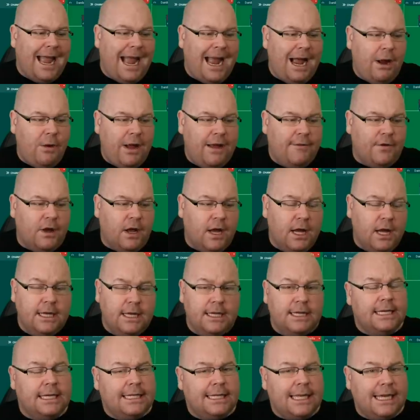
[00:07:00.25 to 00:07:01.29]
However,
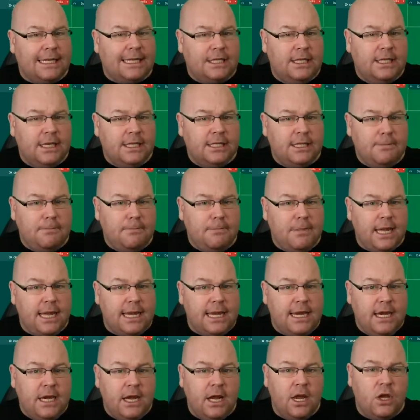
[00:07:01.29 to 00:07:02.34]
that doesn't
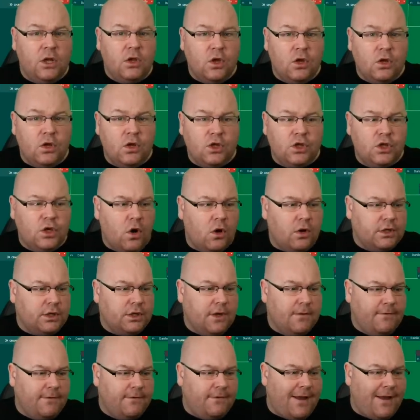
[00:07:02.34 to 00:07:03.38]
mean that there's not
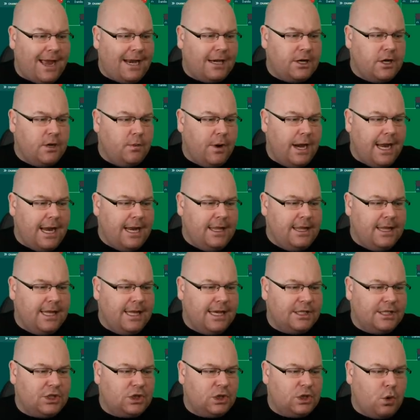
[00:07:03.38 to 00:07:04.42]
some value in
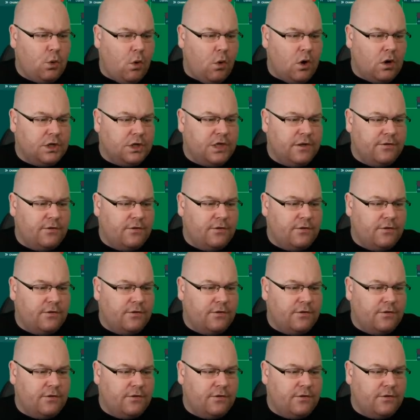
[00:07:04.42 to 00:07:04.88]
this squad.